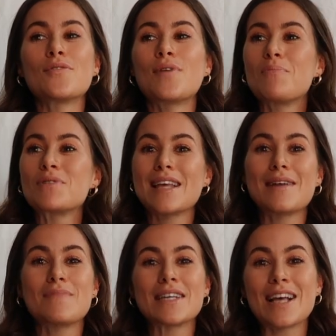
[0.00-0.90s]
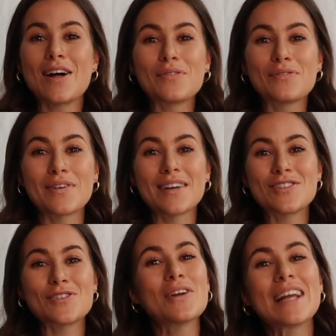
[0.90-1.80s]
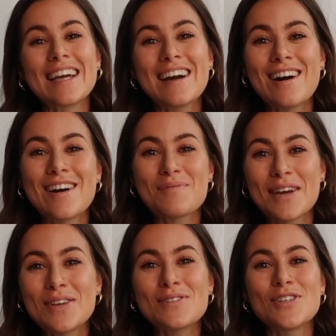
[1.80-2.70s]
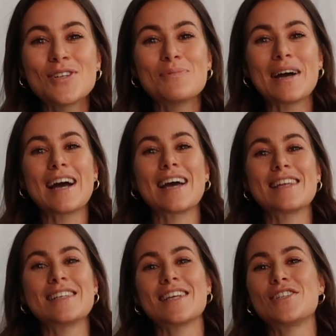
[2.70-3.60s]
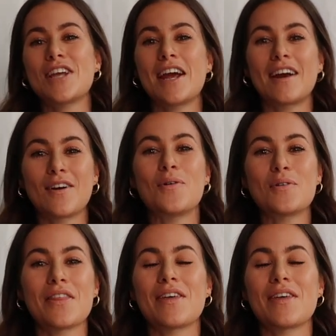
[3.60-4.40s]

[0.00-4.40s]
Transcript: represent myself truly on my YouTube and share all the